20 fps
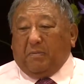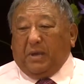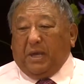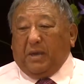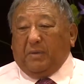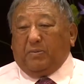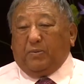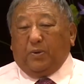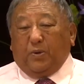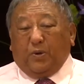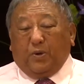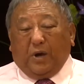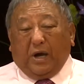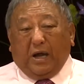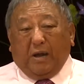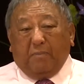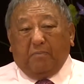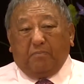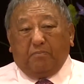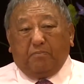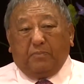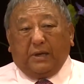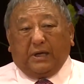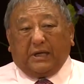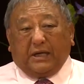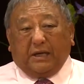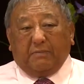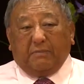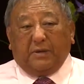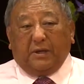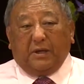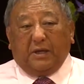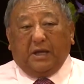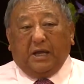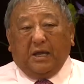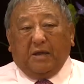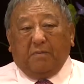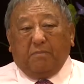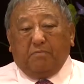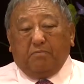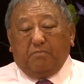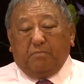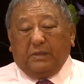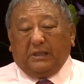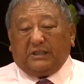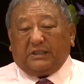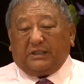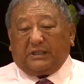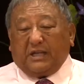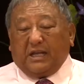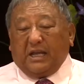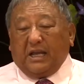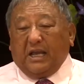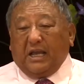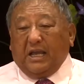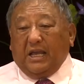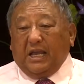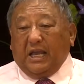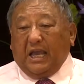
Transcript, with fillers: if you are becoming Mr.